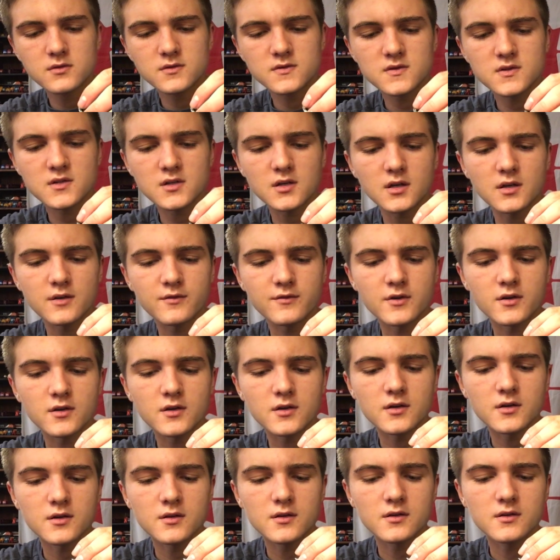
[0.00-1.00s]
It's kind of an
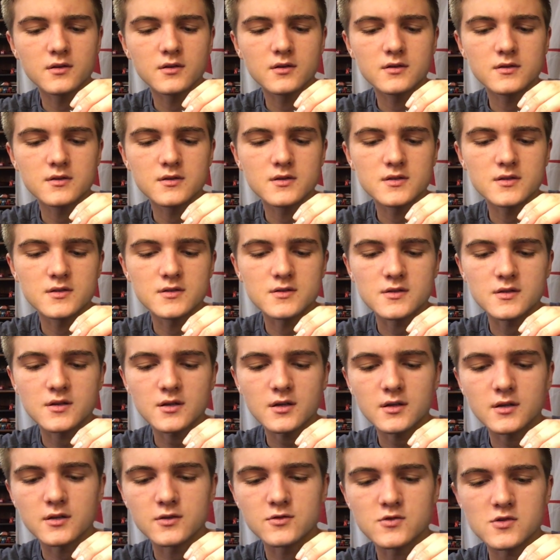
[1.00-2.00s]
odd
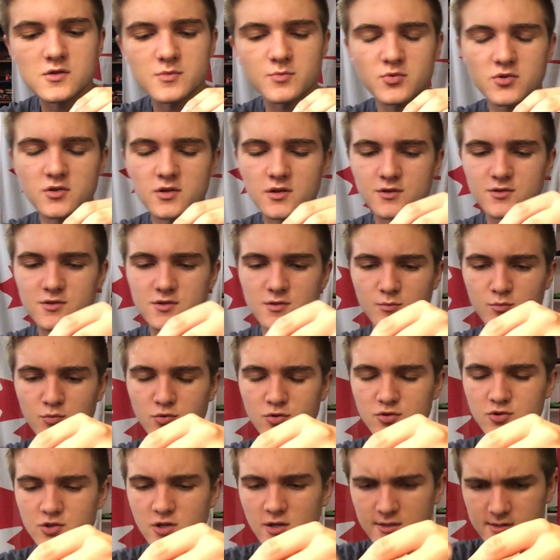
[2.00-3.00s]
design. It just project,
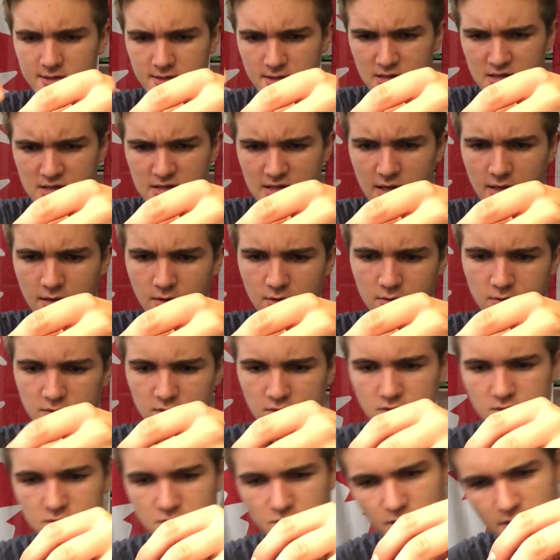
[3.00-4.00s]
projects the sound
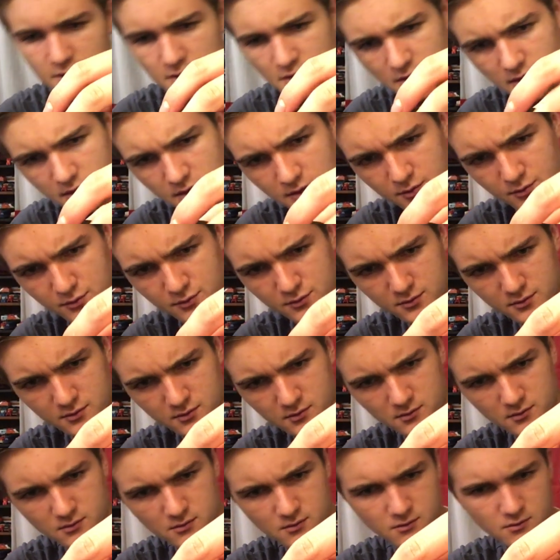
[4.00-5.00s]
directly out
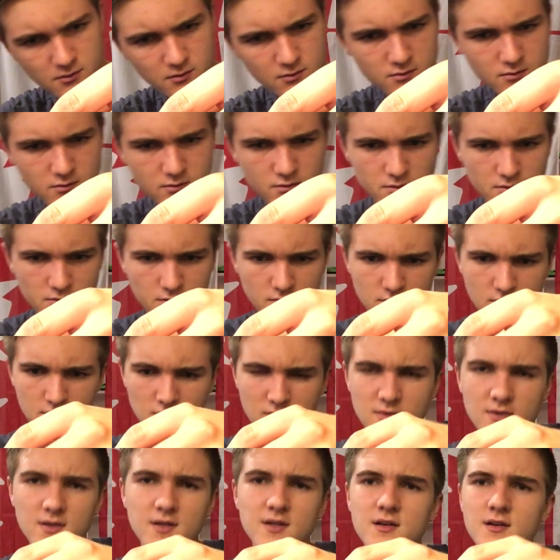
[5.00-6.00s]

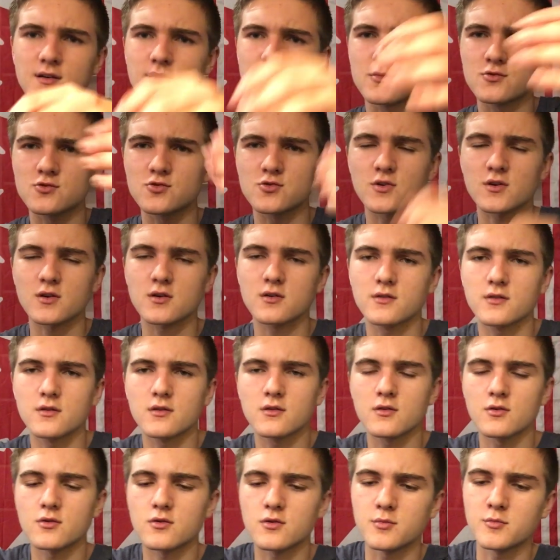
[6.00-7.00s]
into the truck or the
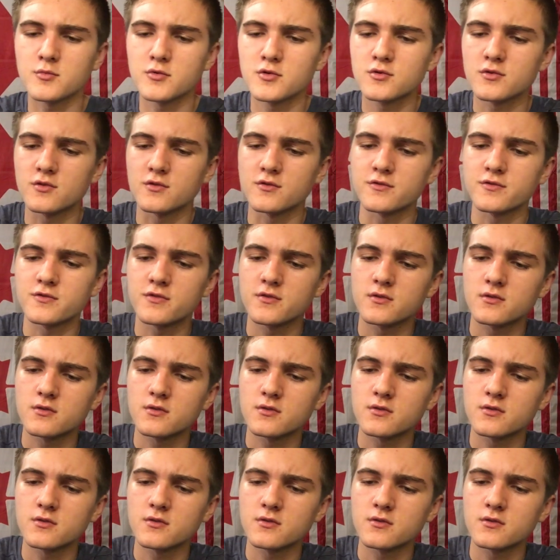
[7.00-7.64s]
locomotive.